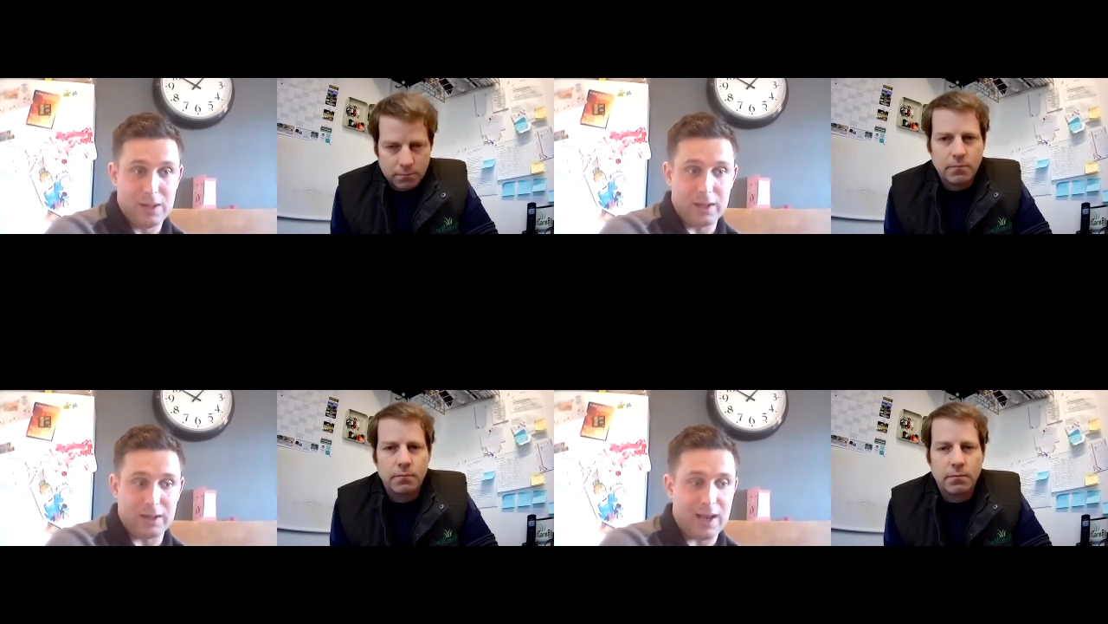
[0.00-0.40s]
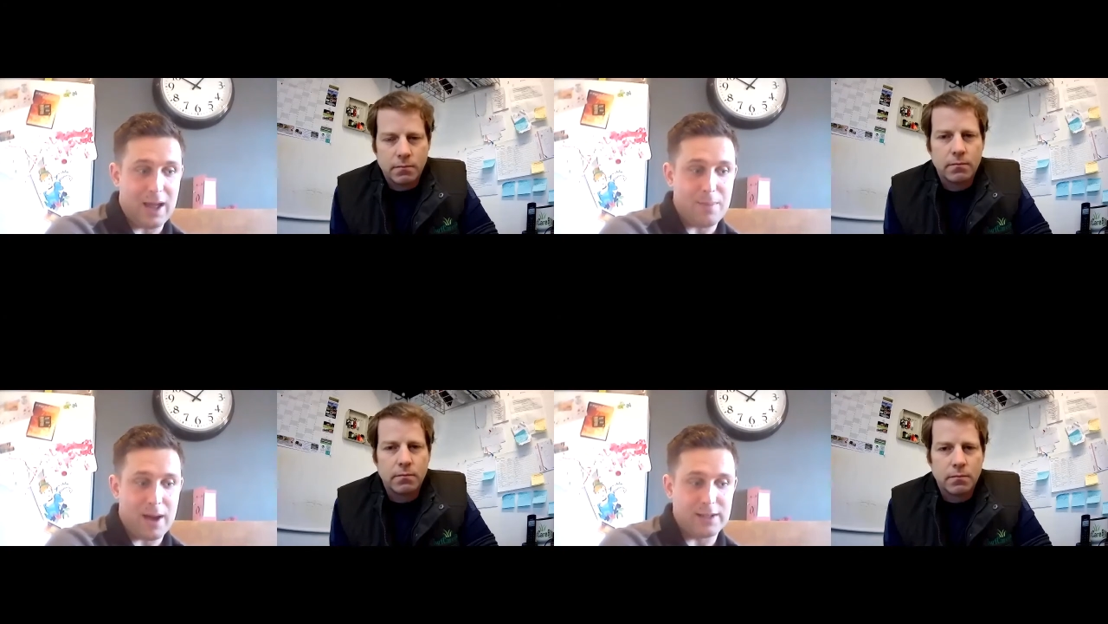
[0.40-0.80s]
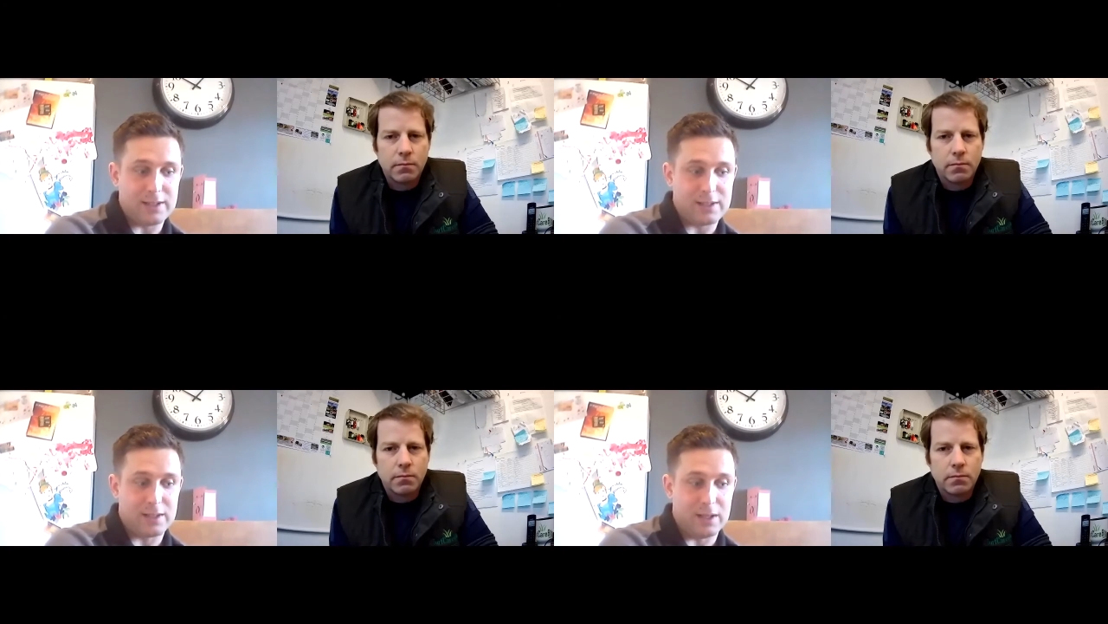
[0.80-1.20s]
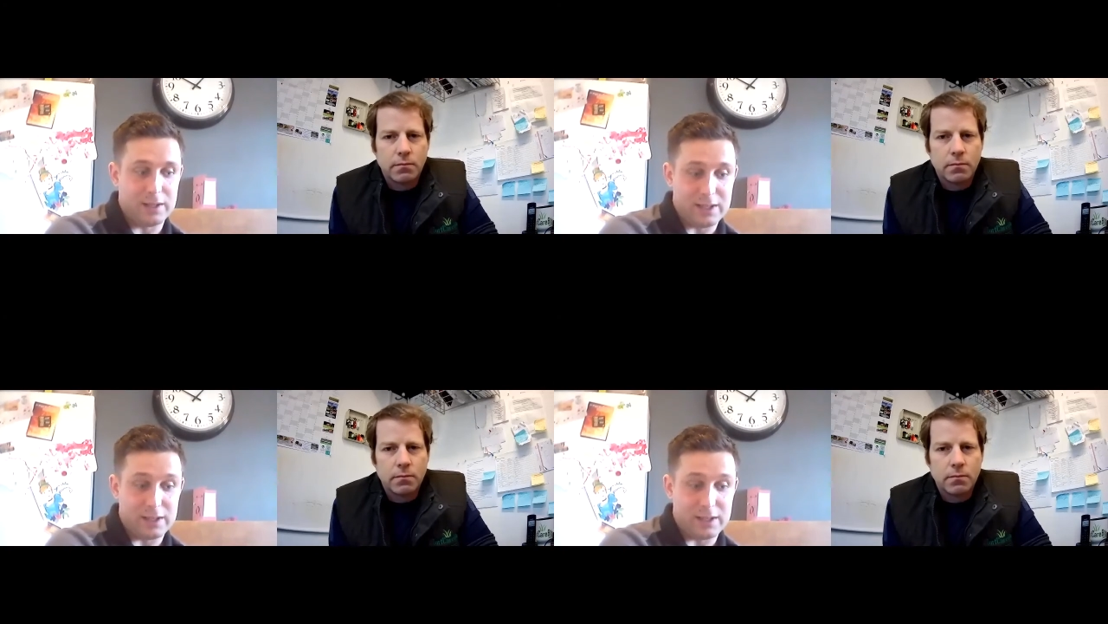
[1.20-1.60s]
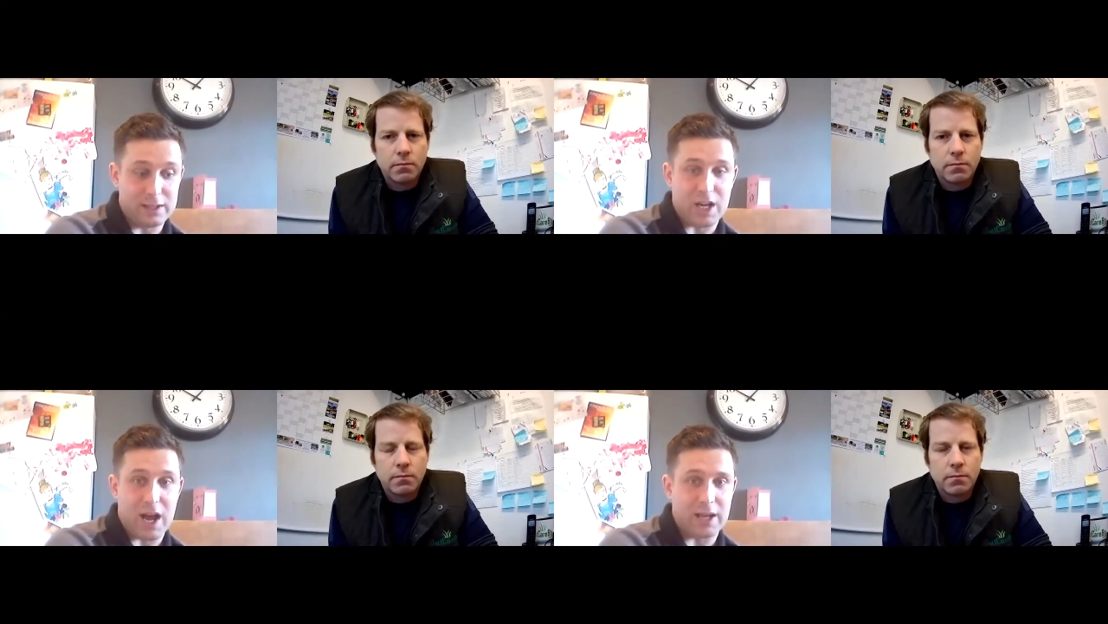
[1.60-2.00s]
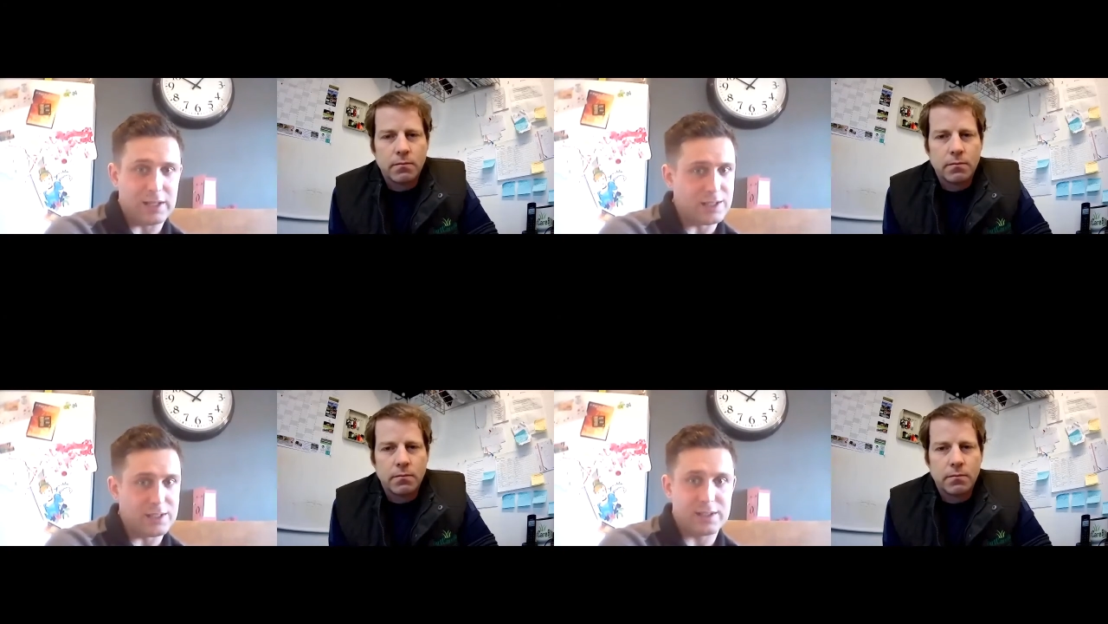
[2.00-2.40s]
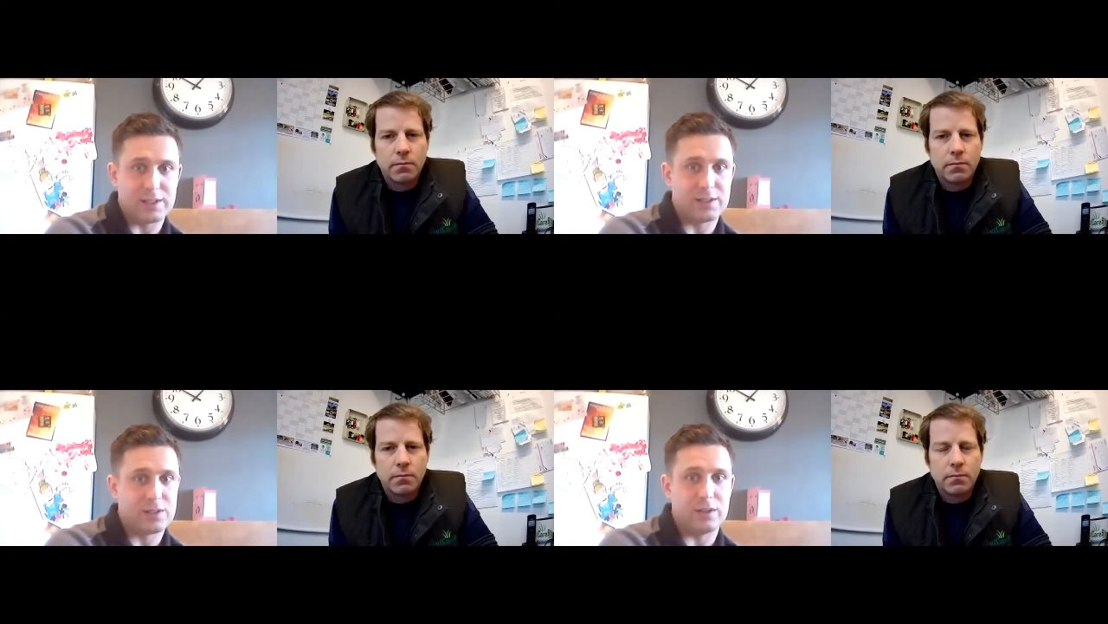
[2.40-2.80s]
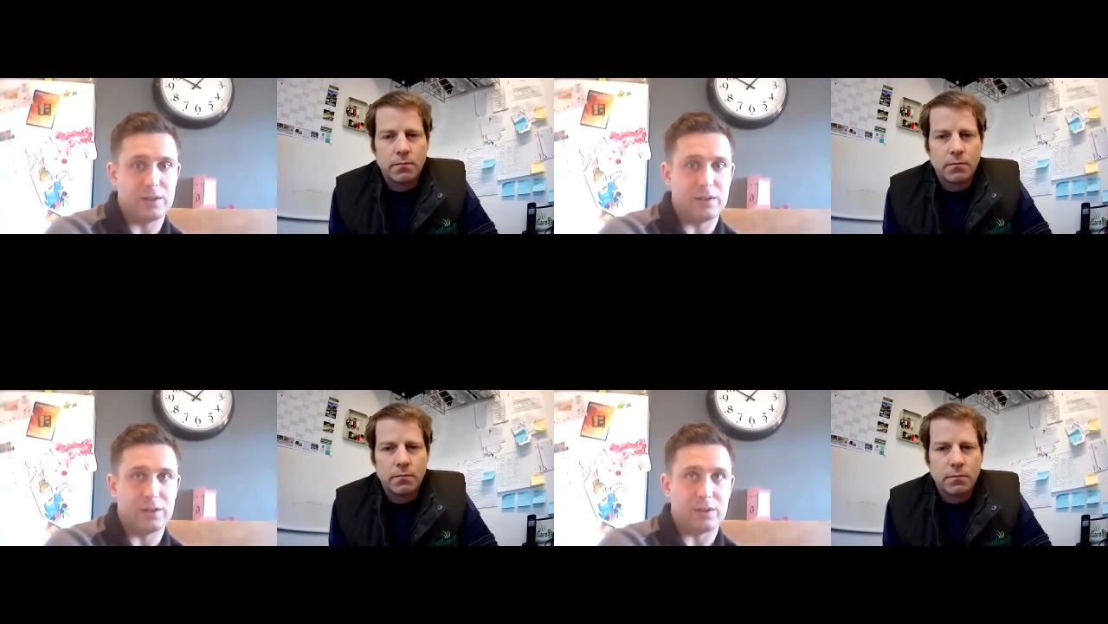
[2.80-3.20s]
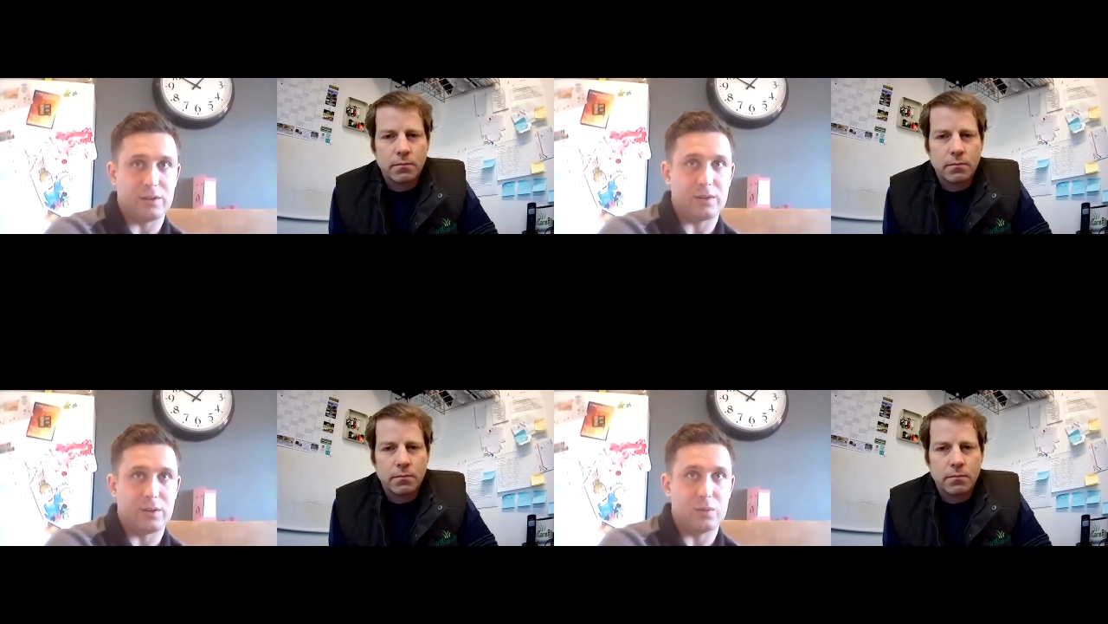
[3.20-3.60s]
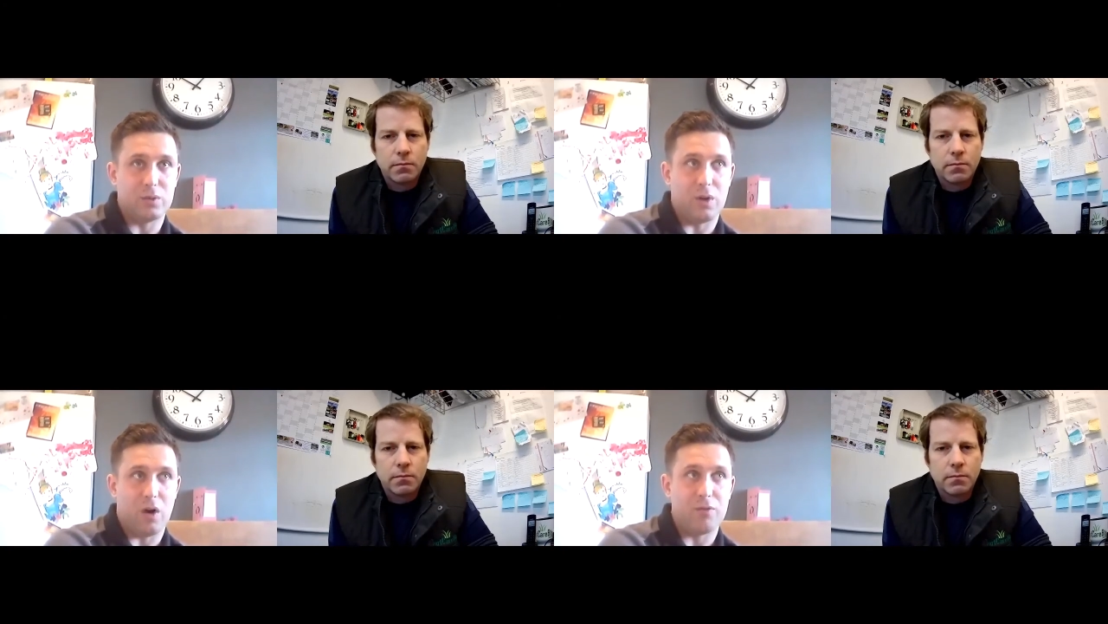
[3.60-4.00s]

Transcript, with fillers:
Speaker 1: And clay-based, the, the biggest change is, you know, the,